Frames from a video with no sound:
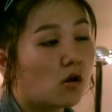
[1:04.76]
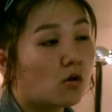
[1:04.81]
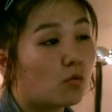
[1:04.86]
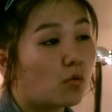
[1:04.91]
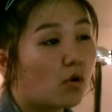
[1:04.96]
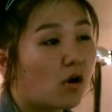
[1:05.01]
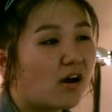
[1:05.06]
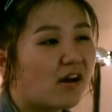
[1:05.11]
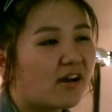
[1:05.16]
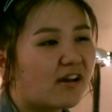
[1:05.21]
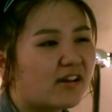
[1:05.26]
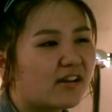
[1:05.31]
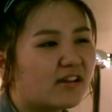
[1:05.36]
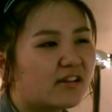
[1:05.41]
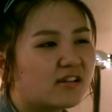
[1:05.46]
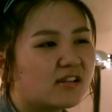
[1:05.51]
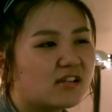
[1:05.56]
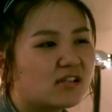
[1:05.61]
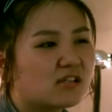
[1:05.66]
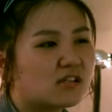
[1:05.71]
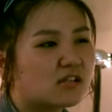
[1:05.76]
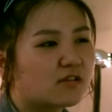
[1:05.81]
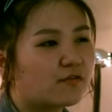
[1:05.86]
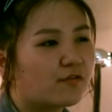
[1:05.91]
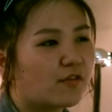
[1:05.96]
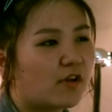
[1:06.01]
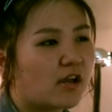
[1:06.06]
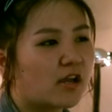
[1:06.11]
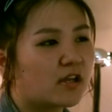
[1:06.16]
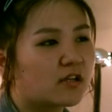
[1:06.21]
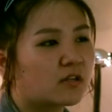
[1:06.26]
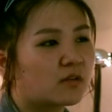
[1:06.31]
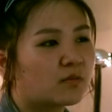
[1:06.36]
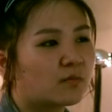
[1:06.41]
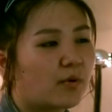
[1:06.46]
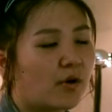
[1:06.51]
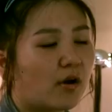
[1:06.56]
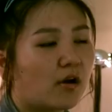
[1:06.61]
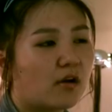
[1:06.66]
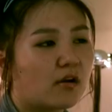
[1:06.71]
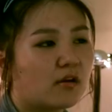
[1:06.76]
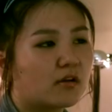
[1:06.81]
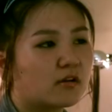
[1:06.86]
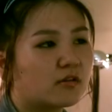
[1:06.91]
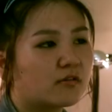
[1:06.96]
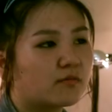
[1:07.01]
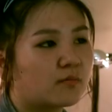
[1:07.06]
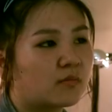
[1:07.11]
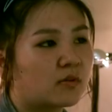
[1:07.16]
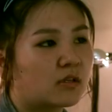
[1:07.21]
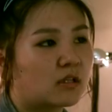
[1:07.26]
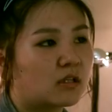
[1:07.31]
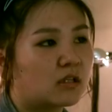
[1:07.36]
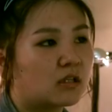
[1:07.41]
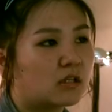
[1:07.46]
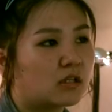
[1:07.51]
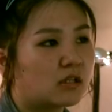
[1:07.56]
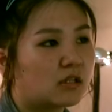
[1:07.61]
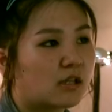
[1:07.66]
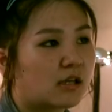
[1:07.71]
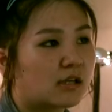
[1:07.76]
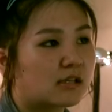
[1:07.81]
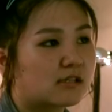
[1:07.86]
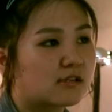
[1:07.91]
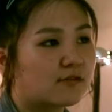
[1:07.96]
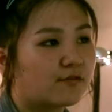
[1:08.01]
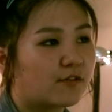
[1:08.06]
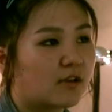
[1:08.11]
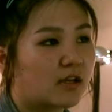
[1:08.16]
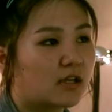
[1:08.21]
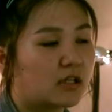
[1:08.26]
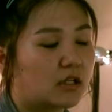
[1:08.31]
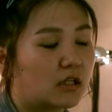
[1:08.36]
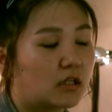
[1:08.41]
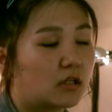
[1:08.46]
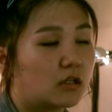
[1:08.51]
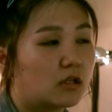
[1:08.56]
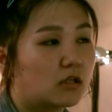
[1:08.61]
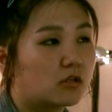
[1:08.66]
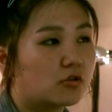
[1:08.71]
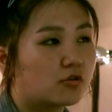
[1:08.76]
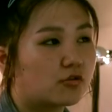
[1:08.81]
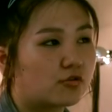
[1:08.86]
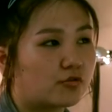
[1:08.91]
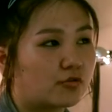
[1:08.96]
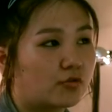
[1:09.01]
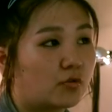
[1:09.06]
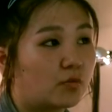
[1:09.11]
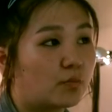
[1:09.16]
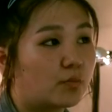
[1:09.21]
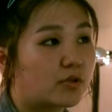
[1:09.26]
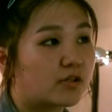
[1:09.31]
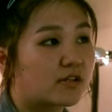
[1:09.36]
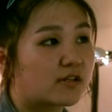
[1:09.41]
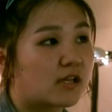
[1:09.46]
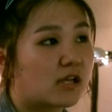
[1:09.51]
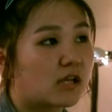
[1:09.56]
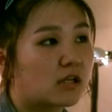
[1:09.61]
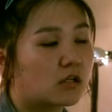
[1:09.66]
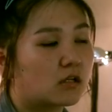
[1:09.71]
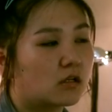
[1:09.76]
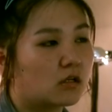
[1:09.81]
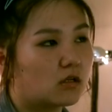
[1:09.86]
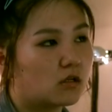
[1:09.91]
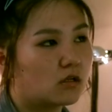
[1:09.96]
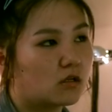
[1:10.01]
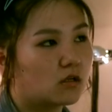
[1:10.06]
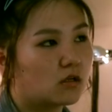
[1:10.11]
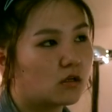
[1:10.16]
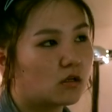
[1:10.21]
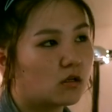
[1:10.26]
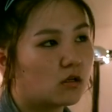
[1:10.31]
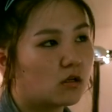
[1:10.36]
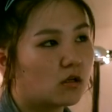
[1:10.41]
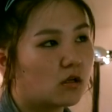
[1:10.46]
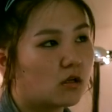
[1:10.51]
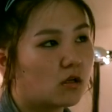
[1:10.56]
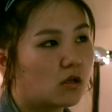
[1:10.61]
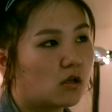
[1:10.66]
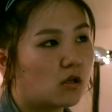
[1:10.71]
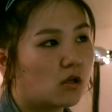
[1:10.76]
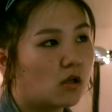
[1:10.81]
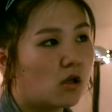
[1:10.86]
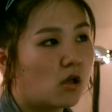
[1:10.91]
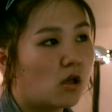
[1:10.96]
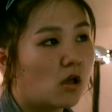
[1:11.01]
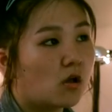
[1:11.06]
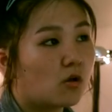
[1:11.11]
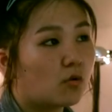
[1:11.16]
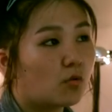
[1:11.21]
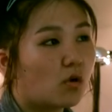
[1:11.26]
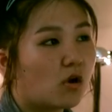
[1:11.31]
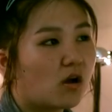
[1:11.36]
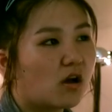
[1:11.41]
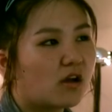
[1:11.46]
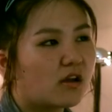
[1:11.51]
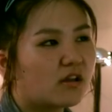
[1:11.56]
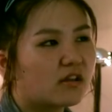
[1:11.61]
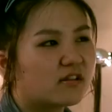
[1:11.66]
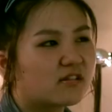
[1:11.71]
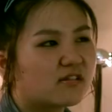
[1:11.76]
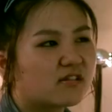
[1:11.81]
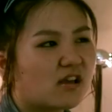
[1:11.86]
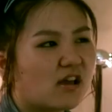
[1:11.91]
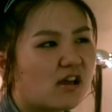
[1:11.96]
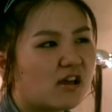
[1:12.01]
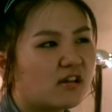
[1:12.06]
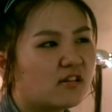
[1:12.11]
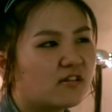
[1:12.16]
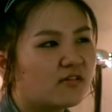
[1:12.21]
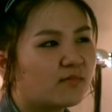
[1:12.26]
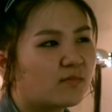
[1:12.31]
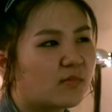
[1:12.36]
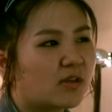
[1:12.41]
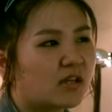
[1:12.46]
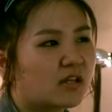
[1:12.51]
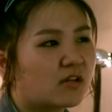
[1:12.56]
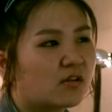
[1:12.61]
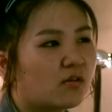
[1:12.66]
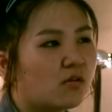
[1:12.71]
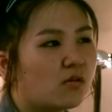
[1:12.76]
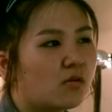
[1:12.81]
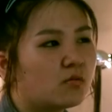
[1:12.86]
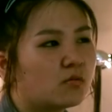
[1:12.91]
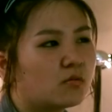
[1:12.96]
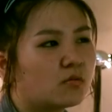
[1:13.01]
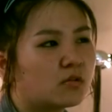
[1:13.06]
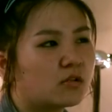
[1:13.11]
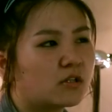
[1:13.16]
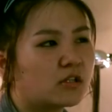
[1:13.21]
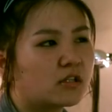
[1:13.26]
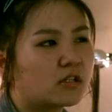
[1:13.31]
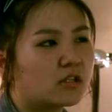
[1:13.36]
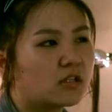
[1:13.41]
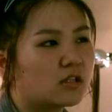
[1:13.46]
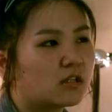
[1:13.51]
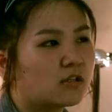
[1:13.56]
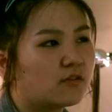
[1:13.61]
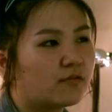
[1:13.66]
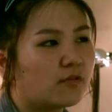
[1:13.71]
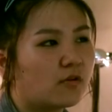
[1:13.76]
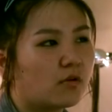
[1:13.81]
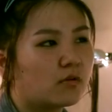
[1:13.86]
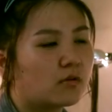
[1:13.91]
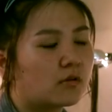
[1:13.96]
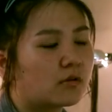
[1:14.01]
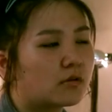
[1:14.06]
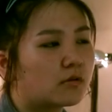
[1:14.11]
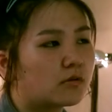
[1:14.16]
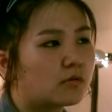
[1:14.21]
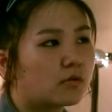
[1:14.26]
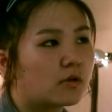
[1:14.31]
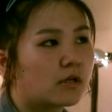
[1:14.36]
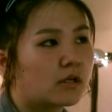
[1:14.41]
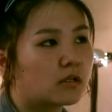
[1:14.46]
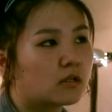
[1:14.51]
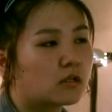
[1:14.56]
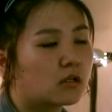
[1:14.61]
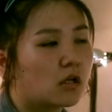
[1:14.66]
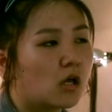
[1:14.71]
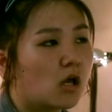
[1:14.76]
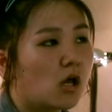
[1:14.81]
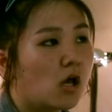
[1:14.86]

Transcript: Why this frightened part of me that's fated to pretend? Why is life made only for to end?